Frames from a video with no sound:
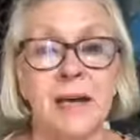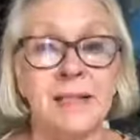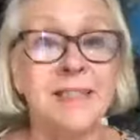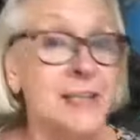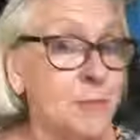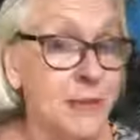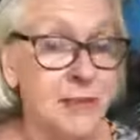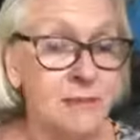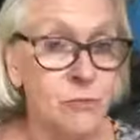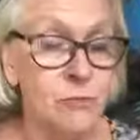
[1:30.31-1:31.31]

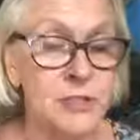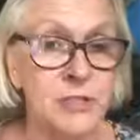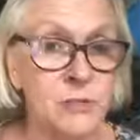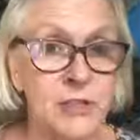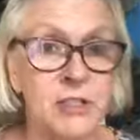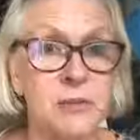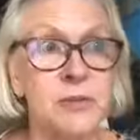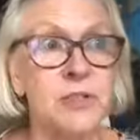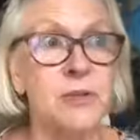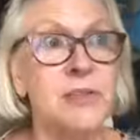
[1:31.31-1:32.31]
Cinnamon, which is what she
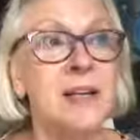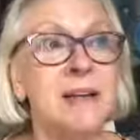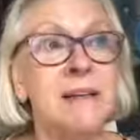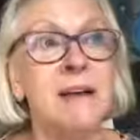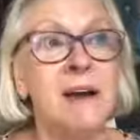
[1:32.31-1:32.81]
was using.